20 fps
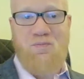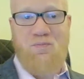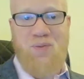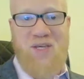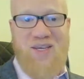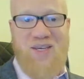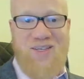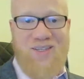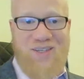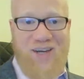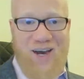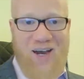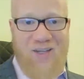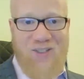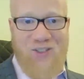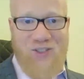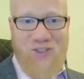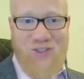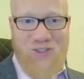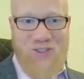being
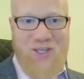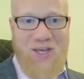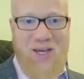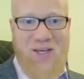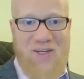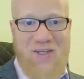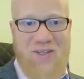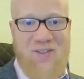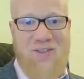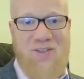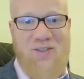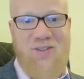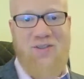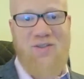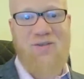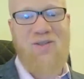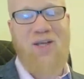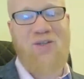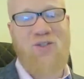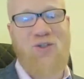conscious, that is,
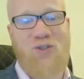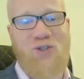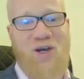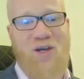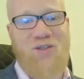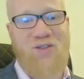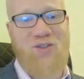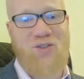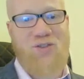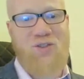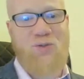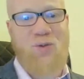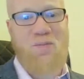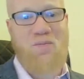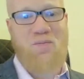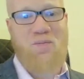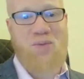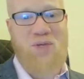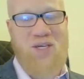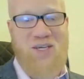not just consciousness,
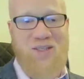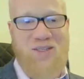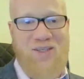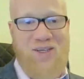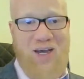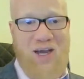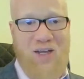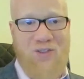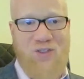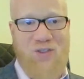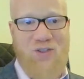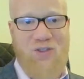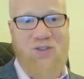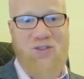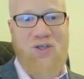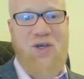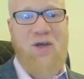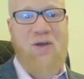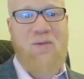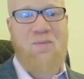but being
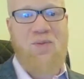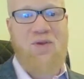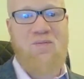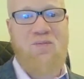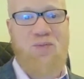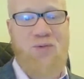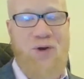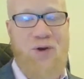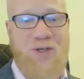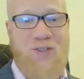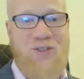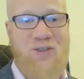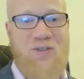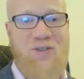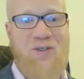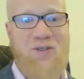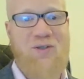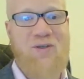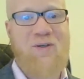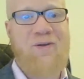conscious, being
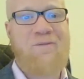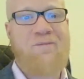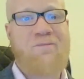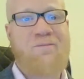present,